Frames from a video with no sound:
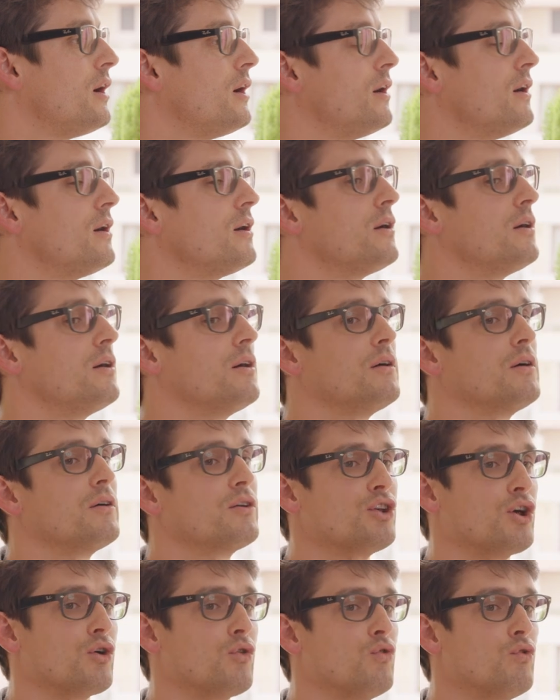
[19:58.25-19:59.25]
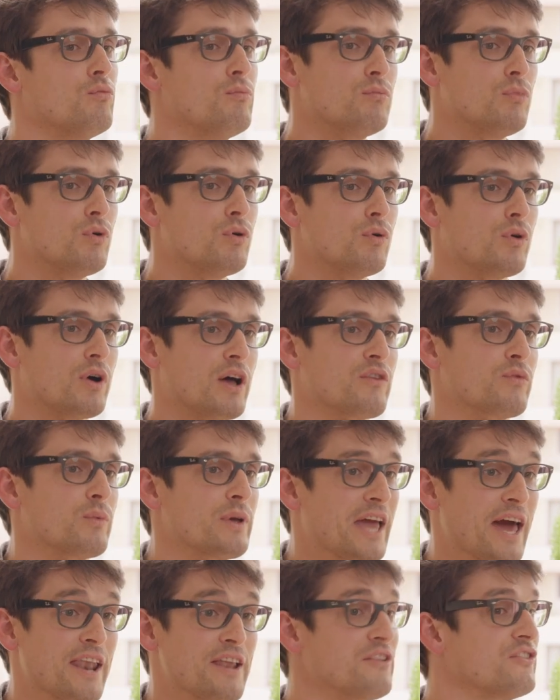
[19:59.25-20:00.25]
Uh, you know, or, or as
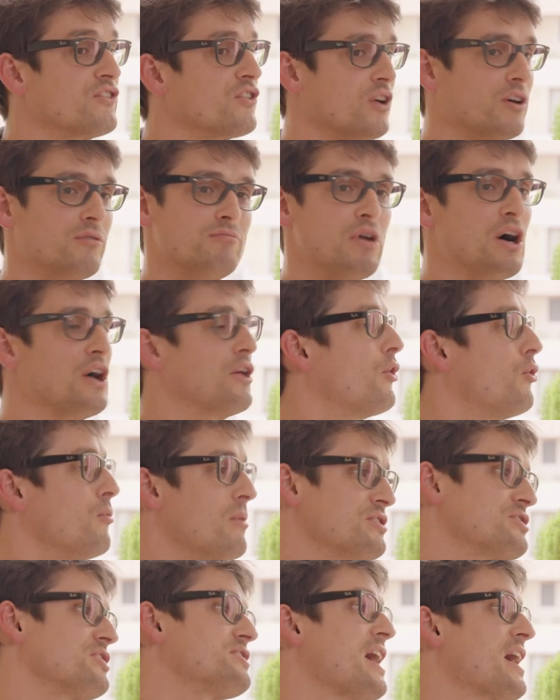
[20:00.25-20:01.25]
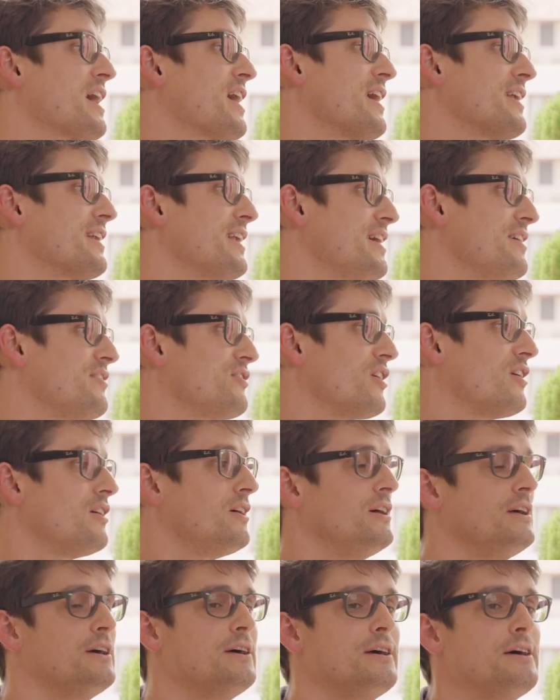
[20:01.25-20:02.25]
we get into uh, almost a decade later.
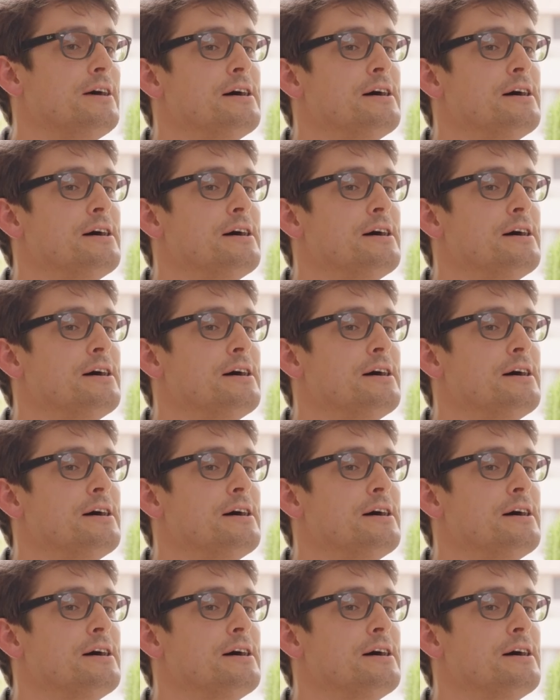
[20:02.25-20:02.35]
Yep.